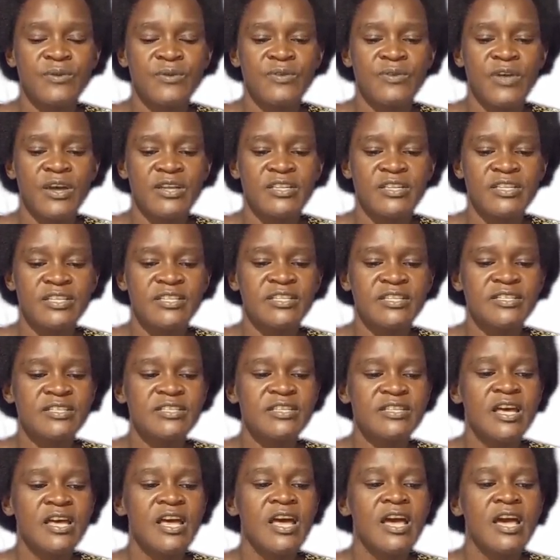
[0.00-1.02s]
That is,
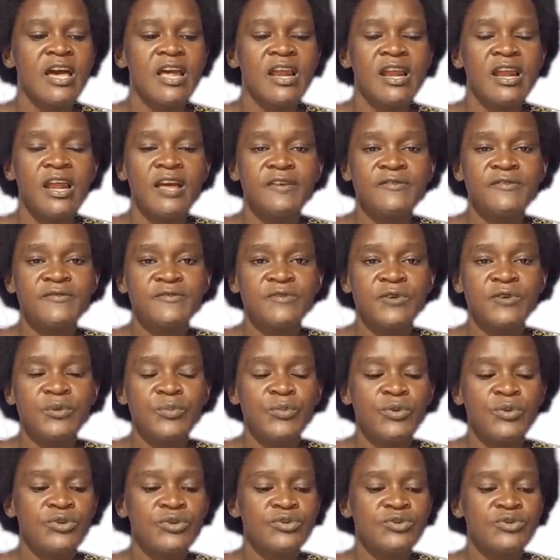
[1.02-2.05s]
livestock
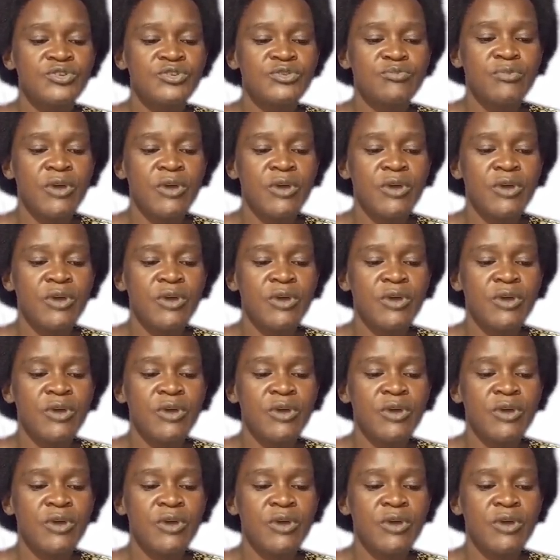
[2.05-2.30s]
produce